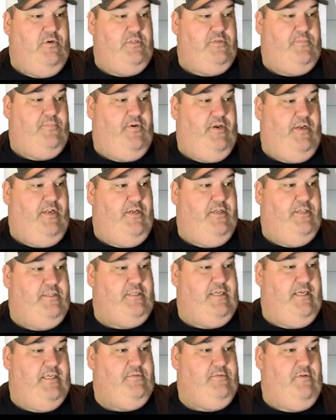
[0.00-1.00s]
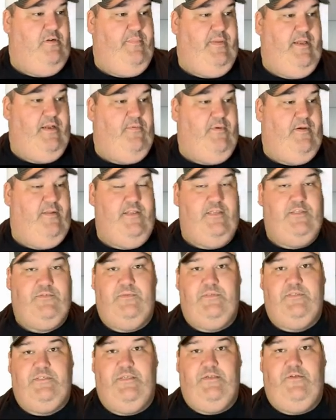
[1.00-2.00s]
is a pretty good size one, big one. This
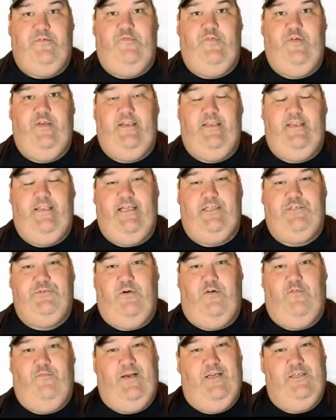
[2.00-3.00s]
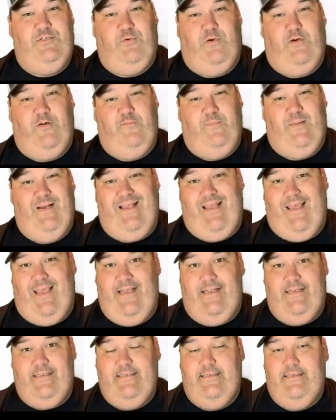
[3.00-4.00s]
one still fit in that 12 by 12 by
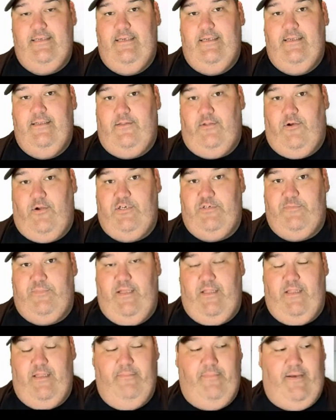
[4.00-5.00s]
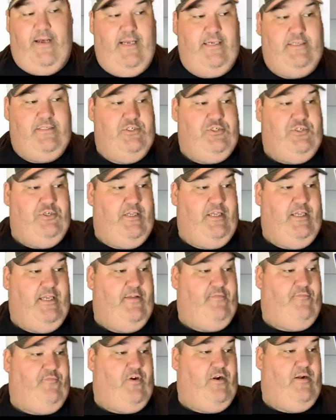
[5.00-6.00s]
8 large mailing box that you can
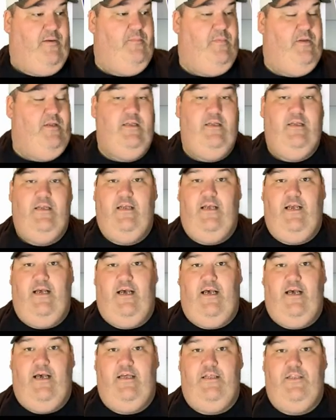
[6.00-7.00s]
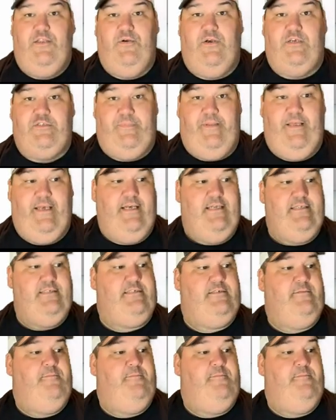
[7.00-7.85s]
get from USPS.